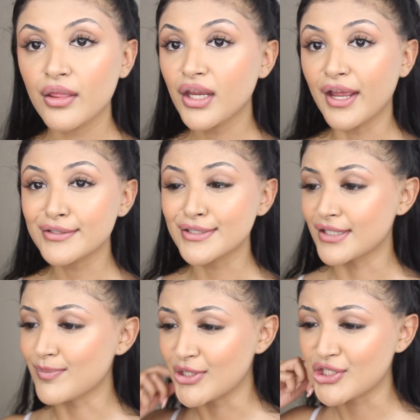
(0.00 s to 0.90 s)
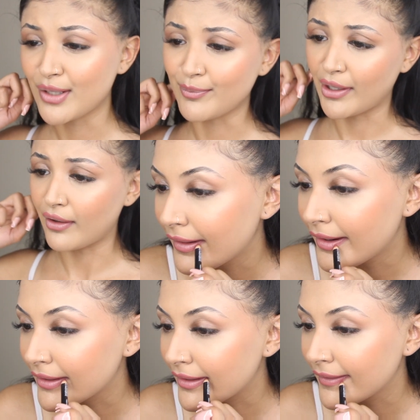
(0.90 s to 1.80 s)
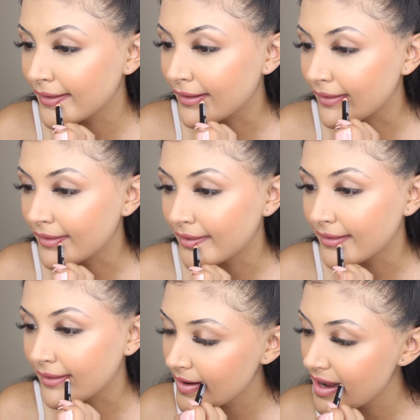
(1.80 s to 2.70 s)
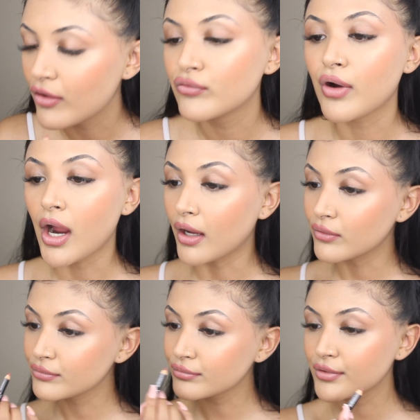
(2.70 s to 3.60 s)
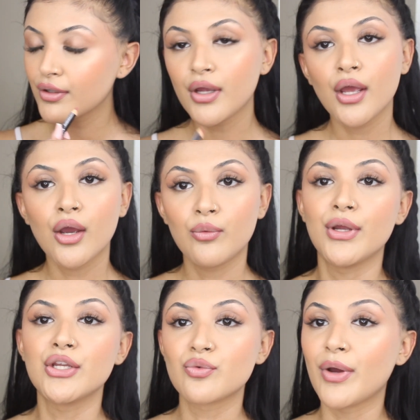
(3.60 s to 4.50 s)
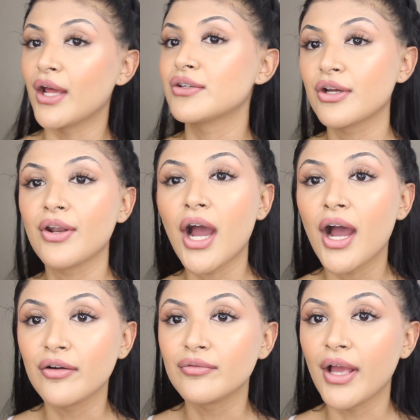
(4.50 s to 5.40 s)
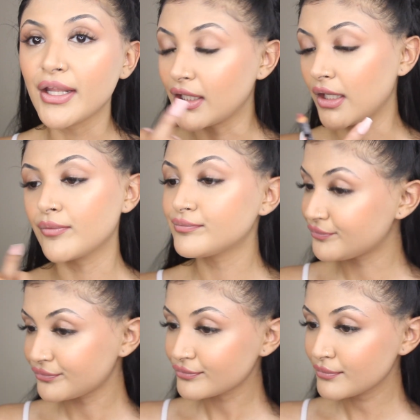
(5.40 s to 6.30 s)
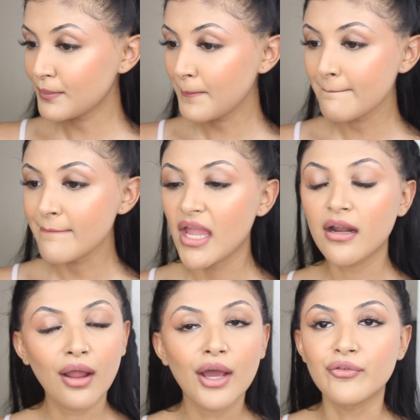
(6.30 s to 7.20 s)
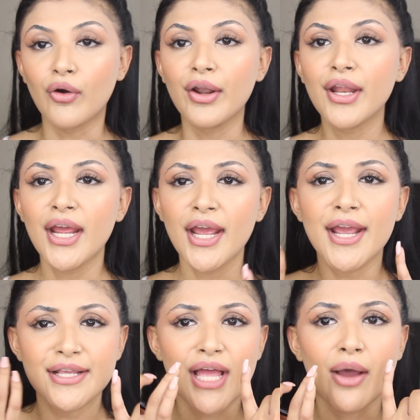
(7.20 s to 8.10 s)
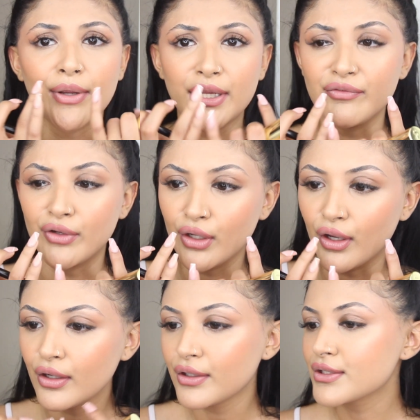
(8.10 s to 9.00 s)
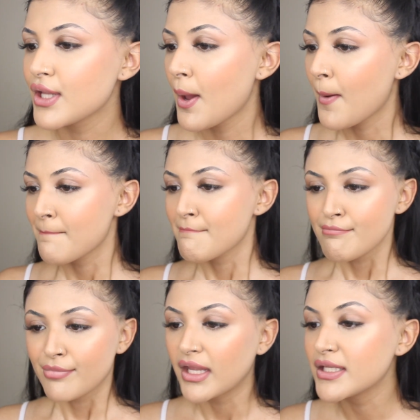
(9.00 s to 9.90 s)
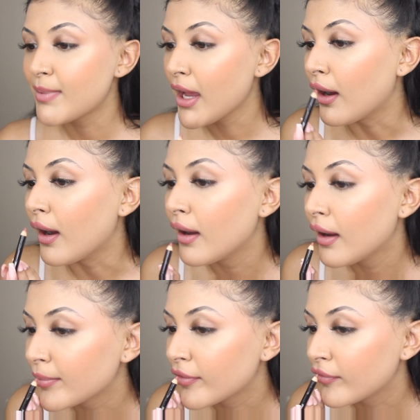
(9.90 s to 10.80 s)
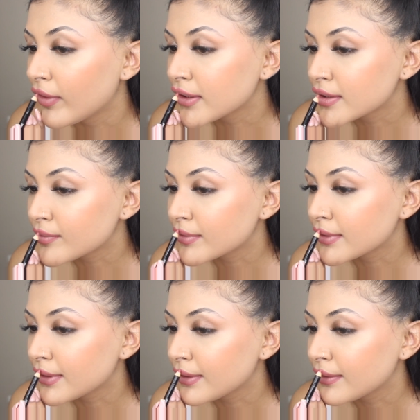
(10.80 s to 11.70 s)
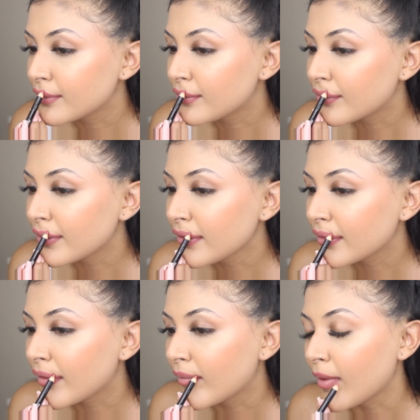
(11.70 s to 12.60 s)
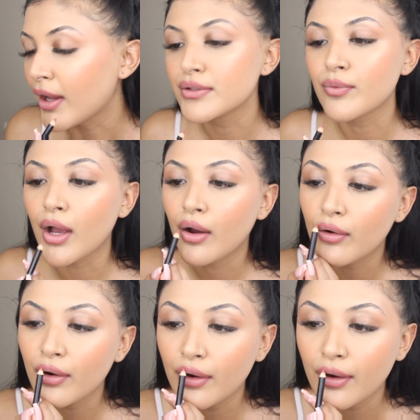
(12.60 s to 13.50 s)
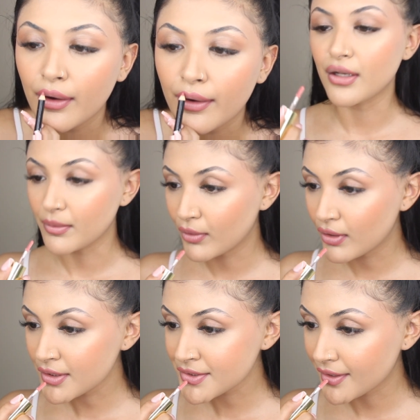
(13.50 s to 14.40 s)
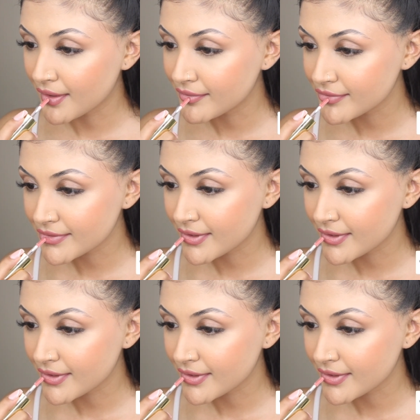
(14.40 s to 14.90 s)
think it actually gets my shape better. Actually going round, which when I don't have any liner on is how it even looks, is better. Before I just wasn't joining them as well. The lip gloss, and I'm just